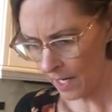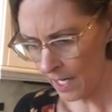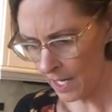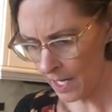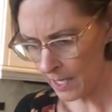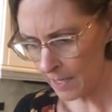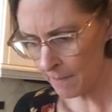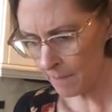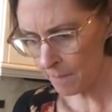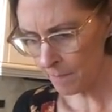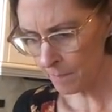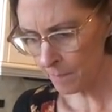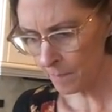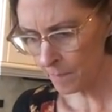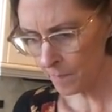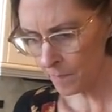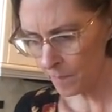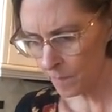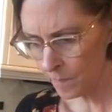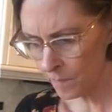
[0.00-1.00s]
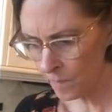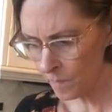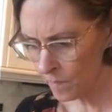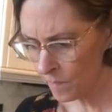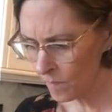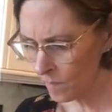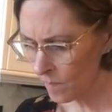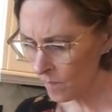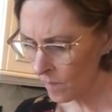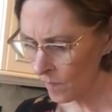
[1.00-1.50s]
Um,
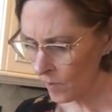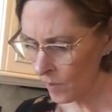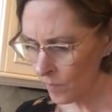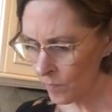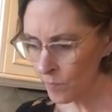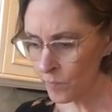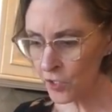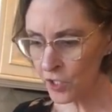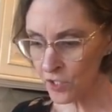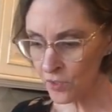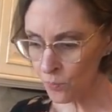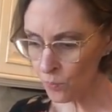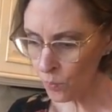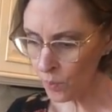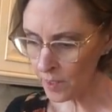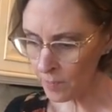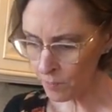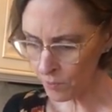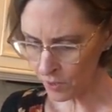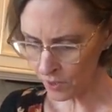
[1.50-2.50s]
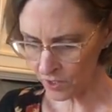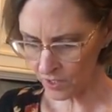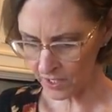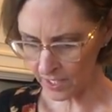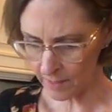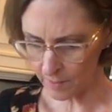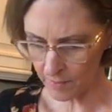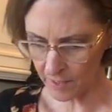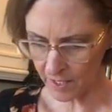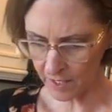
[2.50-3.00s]
just one more
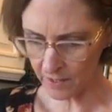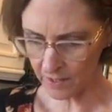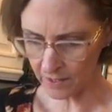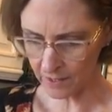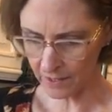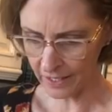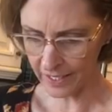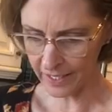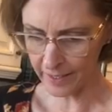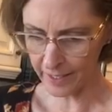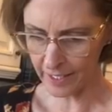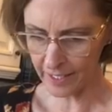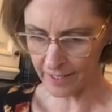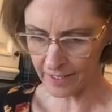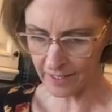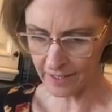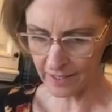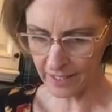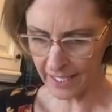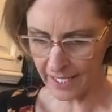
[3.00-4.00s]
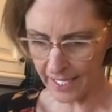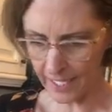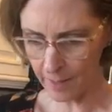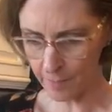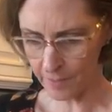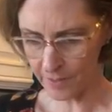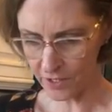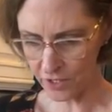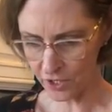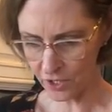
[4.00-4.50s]
statement on the lion and the
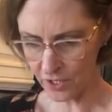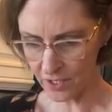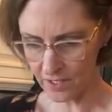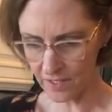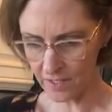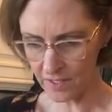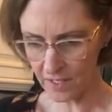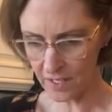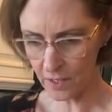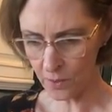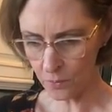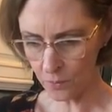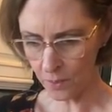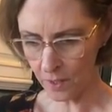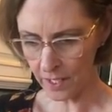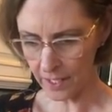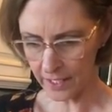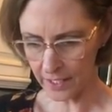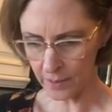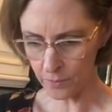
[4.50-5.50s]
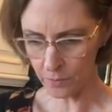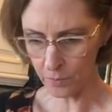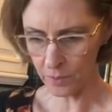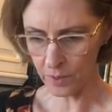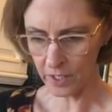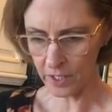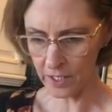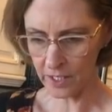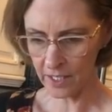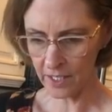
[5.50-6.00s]
lamb, is you can see why it
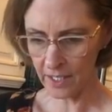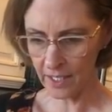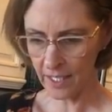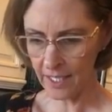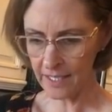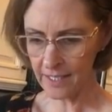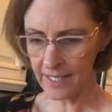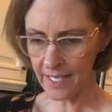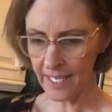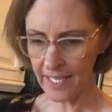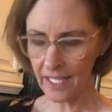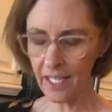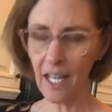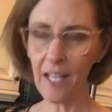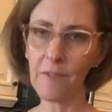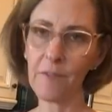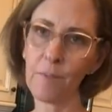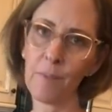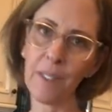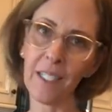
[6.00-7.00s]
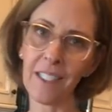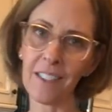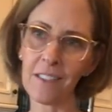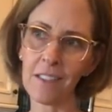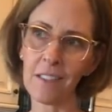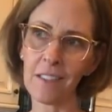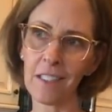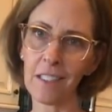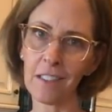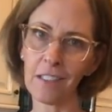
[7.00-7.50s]
would take off
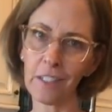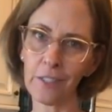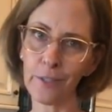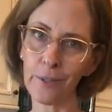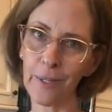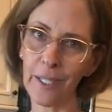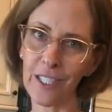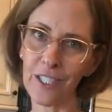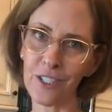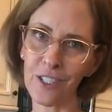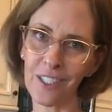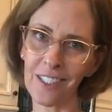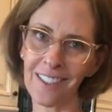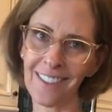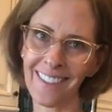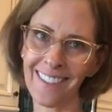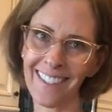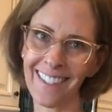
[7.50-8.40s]
because of the alliteration.